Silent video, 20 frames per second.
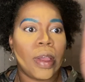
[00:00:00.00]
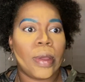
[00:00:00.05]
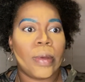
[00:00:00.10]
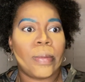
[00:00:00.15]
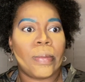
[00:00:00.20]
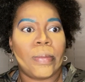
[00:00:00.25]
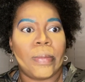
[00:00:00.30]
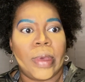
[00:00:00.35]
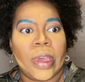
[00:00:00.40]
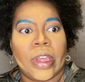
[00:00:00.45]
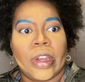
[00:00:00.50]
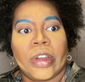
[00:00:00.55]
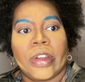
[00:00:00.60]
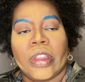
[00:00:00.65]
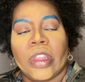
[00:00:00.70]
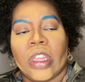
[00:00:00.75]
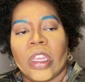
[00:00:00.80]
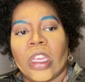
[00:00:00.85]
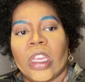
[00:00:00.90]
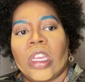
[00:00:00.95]
better
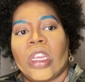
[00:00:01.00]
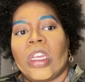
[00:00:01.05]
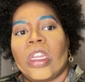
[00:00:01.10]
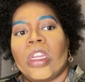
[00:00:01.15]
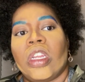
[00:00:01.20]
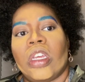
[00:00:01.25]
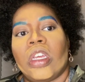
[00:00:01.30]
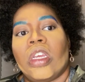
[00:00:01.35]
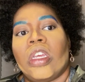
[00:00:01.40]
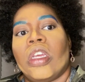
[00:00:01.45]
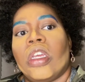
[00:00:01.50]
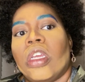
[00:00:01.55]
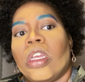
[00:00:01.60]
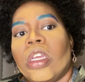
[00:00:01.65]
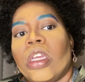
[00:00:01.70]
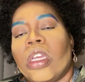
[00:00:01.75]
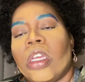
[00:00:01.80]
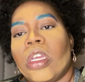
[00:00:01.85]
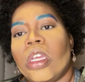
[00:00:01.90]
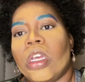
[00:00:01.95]
than
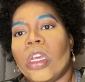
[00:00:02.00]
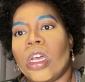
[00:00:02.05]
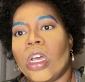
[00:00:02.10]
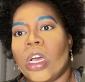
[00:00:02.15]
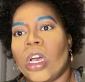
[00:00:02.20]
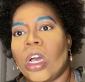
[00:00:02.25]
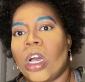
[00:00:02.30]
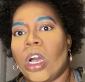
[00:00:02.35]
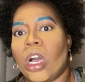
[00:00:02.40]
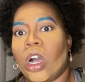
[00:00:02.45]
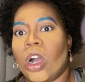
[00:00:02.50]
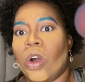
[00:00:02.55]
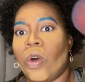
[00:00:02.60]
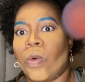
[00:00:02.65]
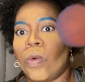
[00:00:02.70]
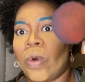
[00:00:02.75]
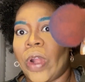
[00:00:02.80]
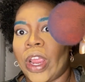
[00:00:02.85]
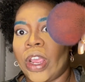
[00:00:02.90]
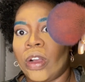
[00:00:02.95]
a
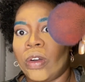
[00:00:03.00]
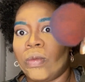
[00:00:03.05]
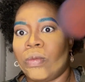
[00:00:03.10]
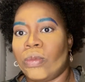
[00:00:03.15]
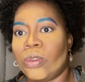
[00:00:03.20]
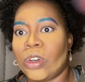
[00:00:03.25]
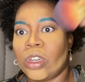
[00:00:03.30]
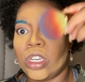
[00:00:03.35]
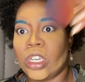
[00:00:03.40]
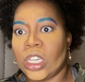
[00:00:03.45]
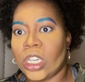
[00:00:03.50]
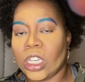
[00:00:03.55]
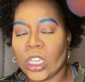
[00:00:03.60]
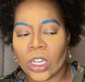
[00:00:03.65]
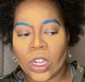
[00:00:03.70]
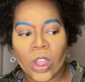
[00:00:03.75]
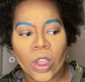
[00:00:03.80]
round brush.